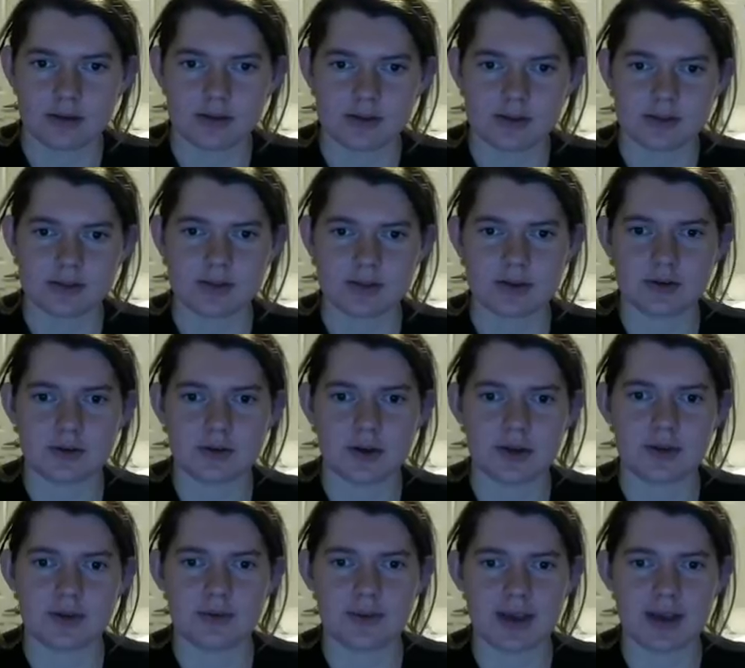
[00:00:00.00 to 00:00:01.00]
So
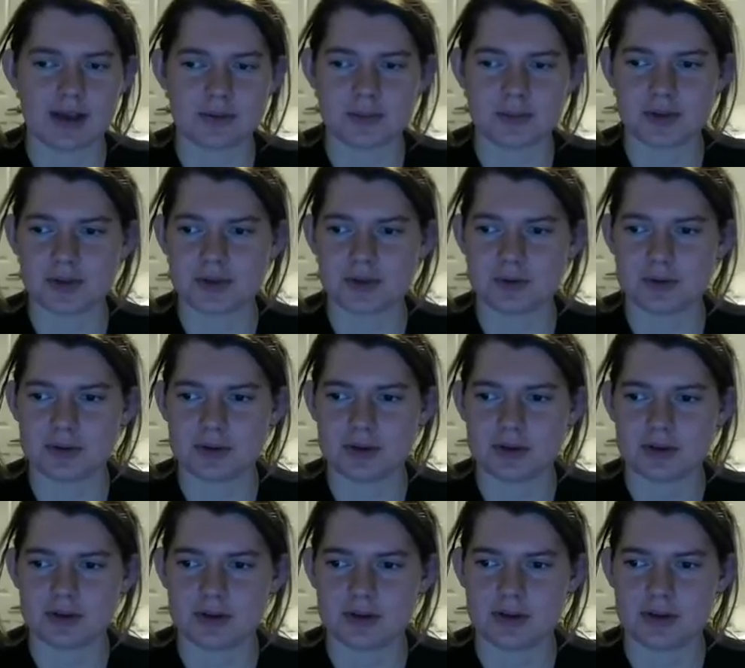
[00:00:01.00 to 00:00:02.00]
we have it blue.
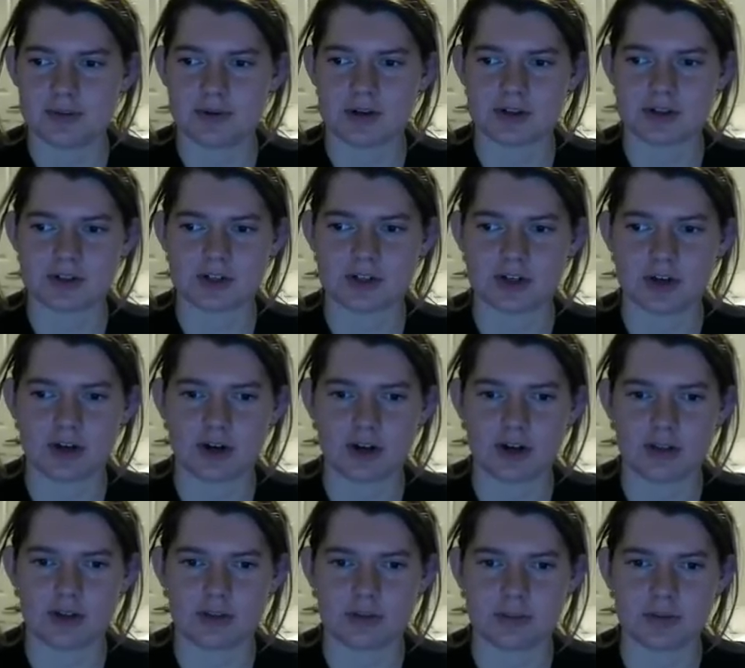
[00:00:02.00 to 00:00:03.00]
I'm going to turn the